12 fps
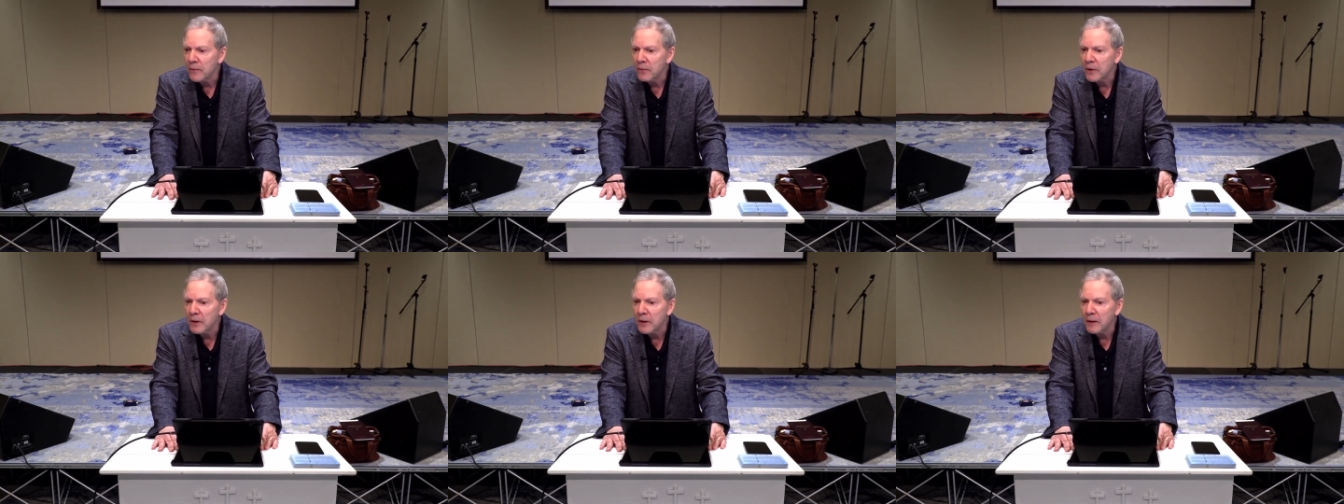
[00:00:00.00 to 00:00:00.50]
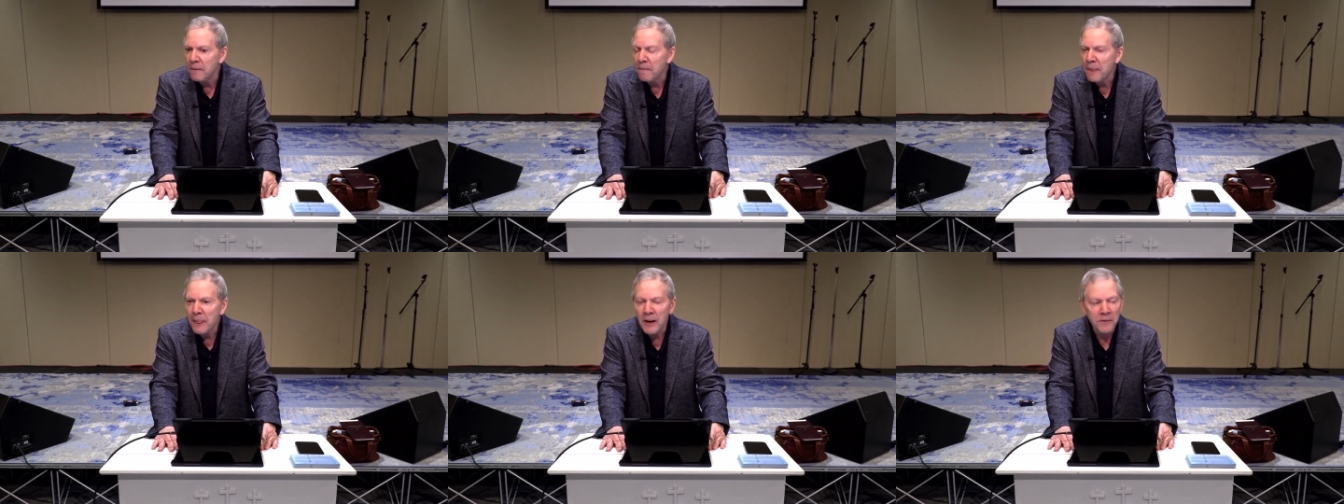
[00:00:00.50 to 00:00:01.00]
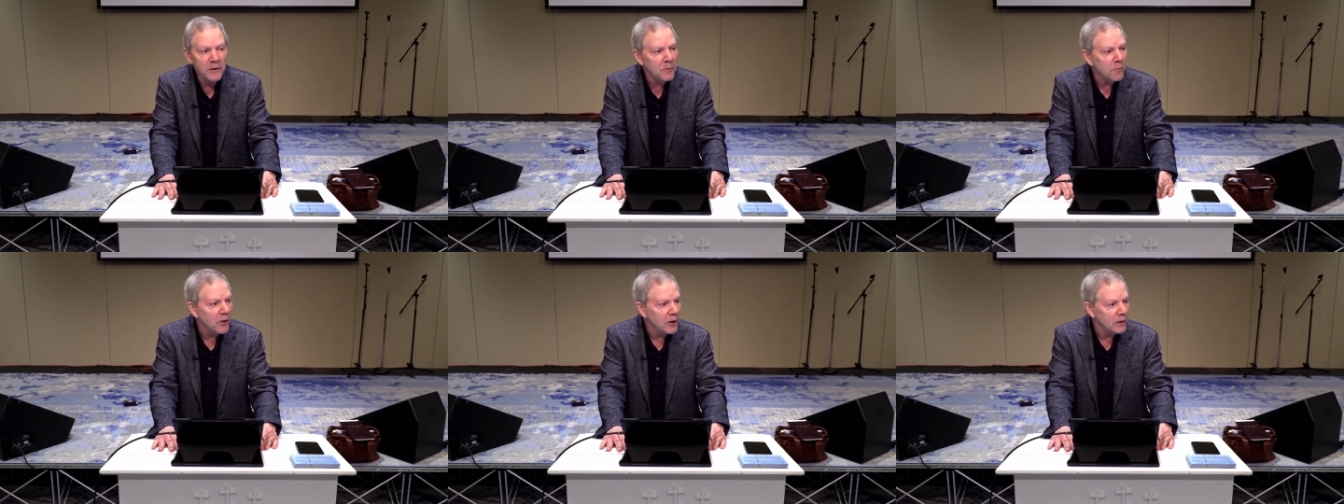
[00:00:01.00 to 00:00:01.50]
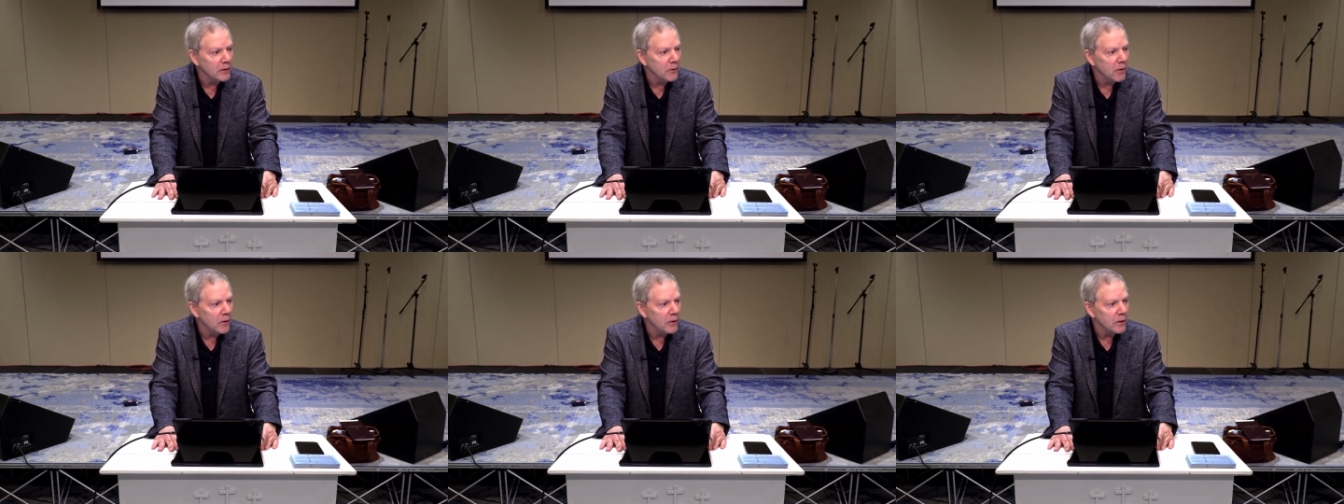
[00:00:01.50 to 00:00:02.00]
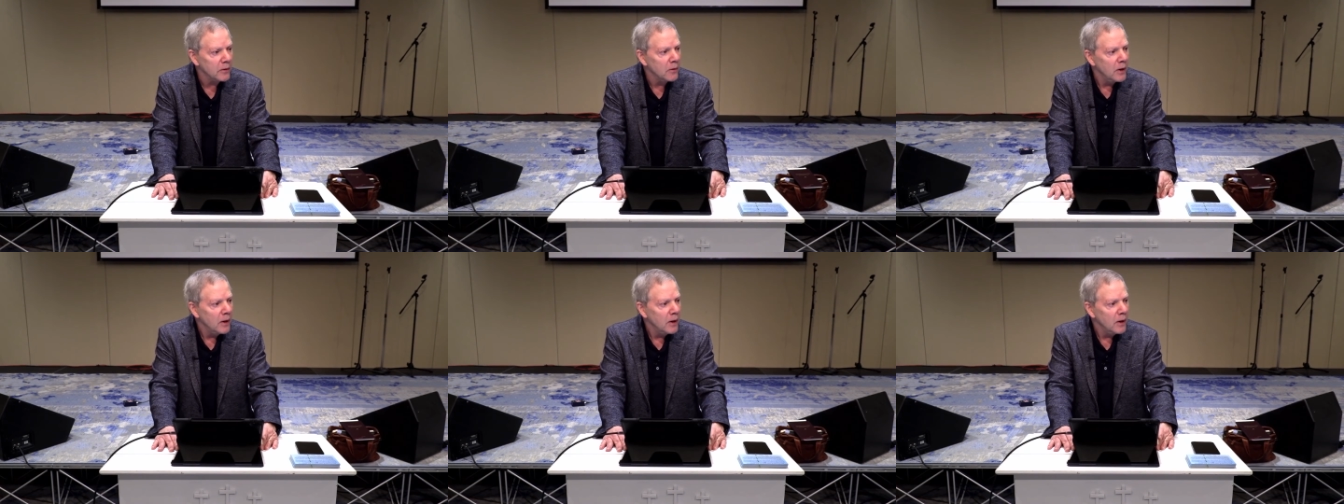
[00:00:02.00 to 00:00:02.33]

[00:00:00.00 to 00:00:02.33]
you see, in this present darkness.